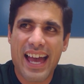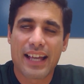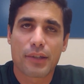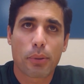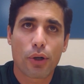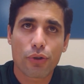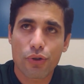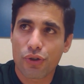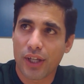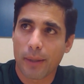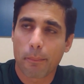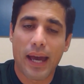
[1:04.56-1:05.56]
has
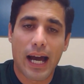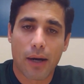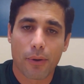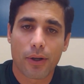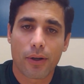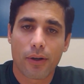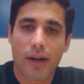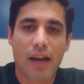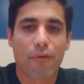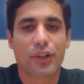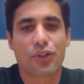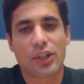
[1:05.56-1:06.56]
purchasing power
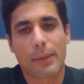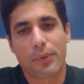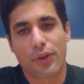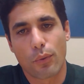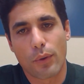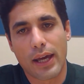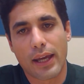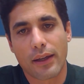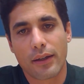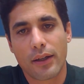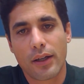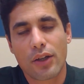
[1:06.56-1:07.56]
every step of the way.
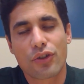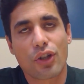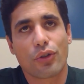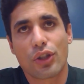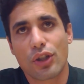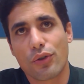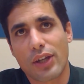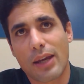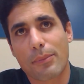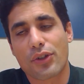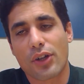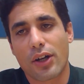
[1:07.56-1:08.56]
So, to use
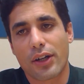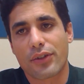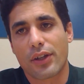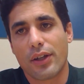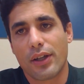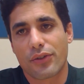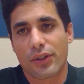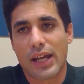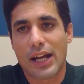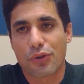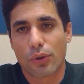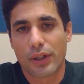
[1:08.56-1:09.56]
Amazon as a, as a
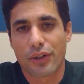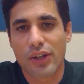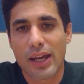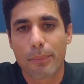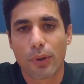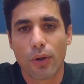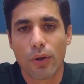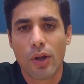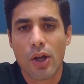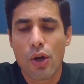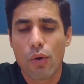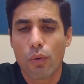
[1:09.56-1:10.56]
natural
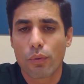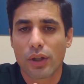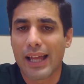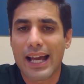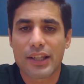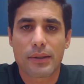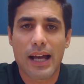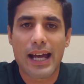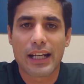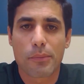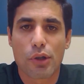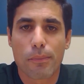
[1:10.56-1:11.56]
example, the last
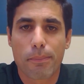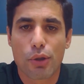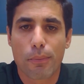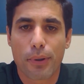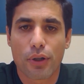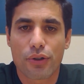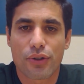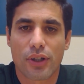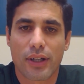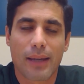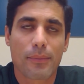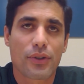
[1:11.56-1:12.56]
item you, you purchased
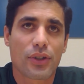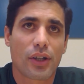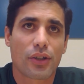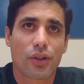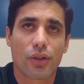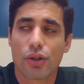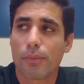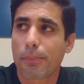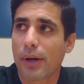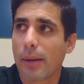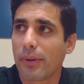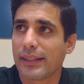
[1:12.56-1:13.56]
on Amazon, you
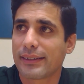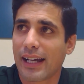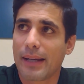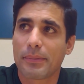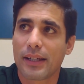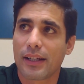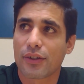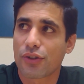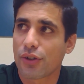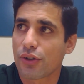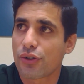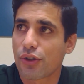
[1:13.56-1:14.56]
probably typed in a
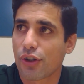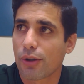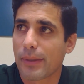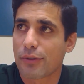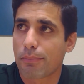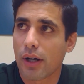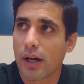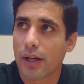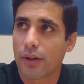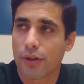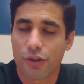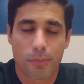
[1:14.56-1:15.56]
search term as
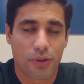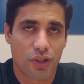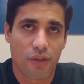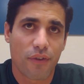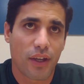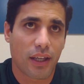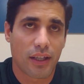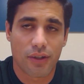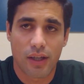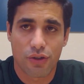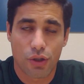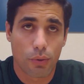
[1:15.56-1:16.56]
broad or as specific as,
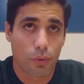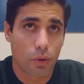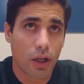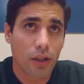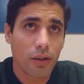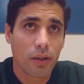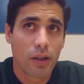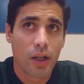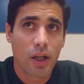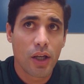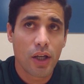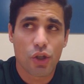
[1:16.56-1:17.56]
as you would want.
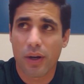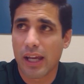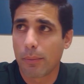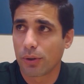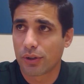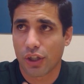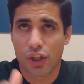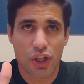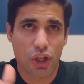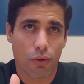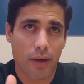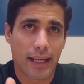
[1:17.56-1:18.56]
You were able to
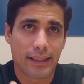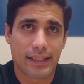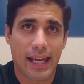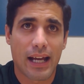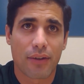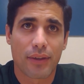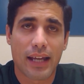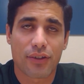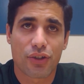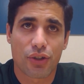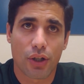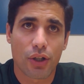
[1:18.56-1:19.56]
curate down
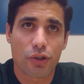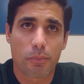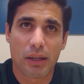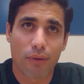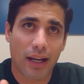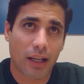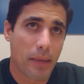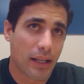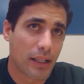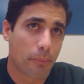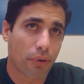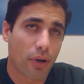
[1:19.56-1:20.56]
that search, be
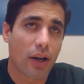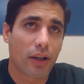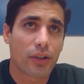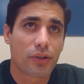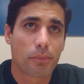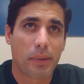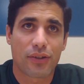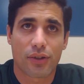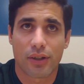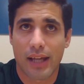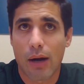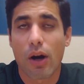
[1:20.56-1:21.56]
recommended products
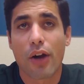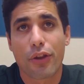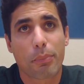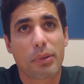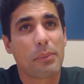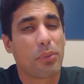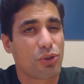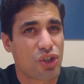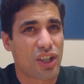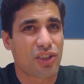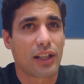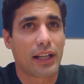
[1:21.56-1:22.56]
based on how other people
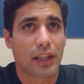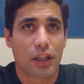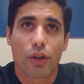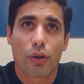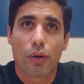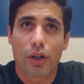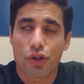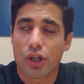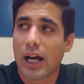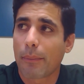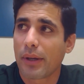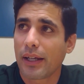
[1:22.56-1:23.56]
just like you are
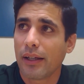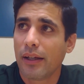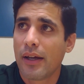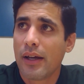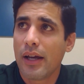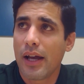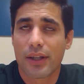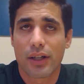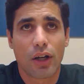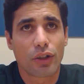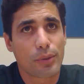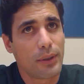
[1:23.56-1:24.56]
shopping. And
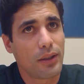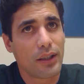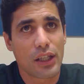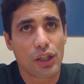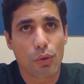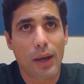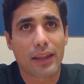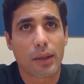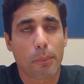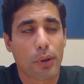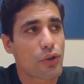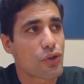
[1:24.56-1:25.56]
then ultimately, you had
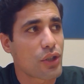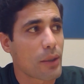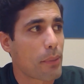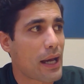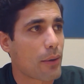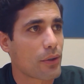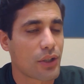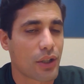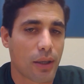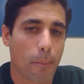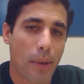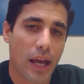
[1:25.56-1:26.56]
the purchasing power to
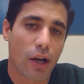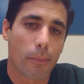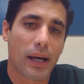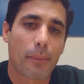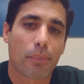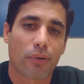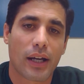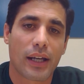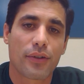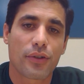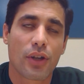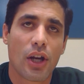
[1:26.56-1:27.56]
compare by
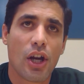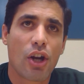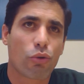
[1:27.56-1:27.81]
price,